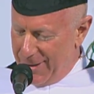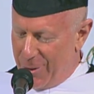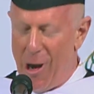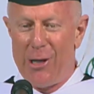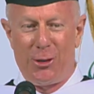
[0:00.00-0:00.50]

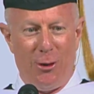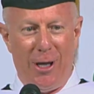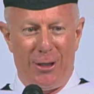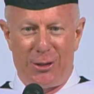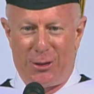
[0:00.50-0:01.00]

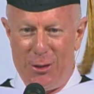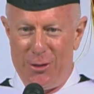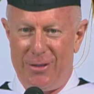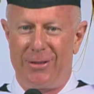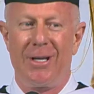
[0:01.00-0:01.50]
graduating
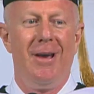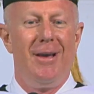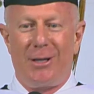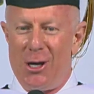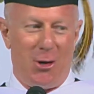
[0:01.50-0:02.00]
students.
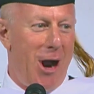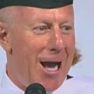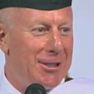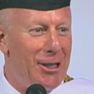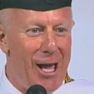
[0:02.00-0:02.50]

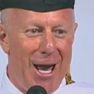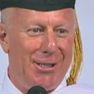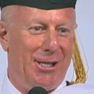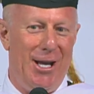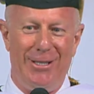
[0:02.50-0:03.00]

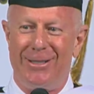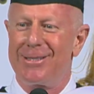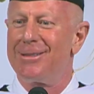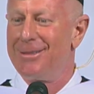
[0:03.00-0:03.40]
Congratulations!